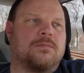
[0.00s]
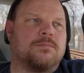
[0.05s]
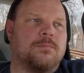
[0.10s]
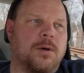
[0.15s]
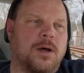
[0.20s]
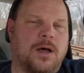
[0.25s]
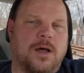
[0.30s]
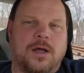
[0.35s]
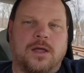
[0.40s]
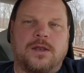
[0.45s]

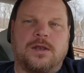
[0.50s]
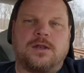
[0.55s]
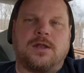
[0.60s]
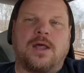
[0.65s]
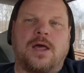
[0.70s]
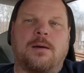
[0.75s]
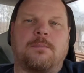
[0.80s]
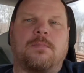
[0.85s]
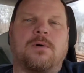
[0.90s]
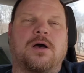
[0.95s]
But
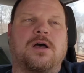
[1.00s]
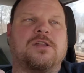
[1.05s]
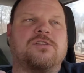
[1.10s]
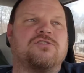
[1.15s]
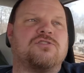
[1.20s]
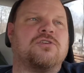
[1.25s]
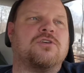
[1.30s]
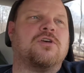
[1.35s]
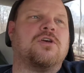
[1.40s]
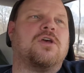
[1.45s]
not
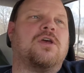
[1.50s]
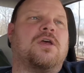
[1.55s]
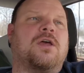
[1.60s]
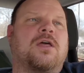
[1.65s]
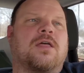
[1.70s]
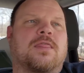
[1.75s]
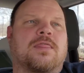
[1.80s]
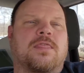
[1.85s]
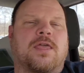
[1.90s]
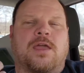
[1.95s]
much.
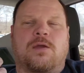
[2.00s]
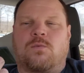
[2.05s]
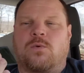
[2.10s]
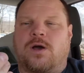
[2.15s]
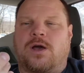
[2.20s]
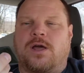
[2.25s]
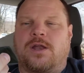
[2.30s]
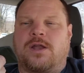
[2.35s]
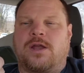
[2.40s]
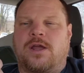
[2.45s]
They
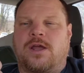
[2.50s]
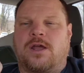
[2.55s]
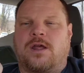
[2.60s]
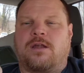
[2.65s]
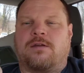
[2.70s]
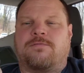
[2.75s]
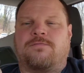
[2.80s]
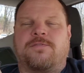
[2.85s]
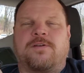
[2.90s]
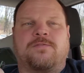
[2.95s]

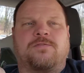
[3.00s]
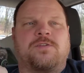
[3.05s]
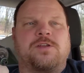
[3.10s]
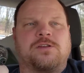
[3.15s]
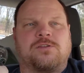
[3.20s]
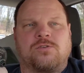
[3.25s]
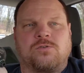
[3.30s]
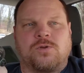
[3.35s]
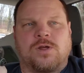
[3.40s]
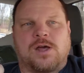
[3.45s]
wanted
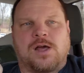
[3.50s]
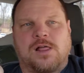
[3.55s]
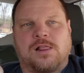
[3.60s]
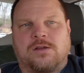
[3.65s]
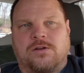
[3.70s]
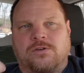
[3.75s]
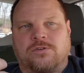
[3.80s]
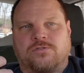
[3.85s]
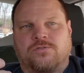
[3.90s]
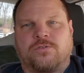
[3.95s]

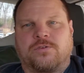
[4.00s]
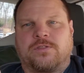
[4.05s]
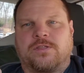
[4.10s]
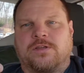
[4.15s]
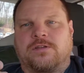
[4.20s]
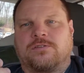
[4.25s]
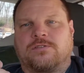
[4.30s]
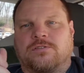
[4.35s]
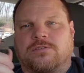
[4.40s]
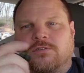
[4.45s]
$52 for
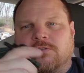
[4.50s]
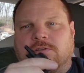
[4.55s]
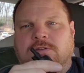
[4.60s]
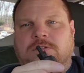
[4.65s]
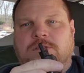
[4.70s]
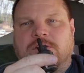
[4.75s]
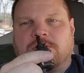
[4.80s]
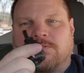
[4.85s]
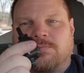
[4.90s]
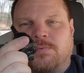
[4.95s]
this
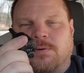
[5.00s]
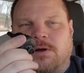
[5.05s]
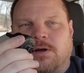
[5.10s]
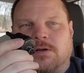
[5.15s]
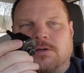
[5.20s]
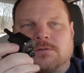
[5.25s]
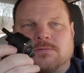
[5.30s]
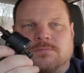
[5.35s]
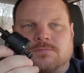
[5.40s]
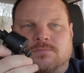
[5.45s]
part.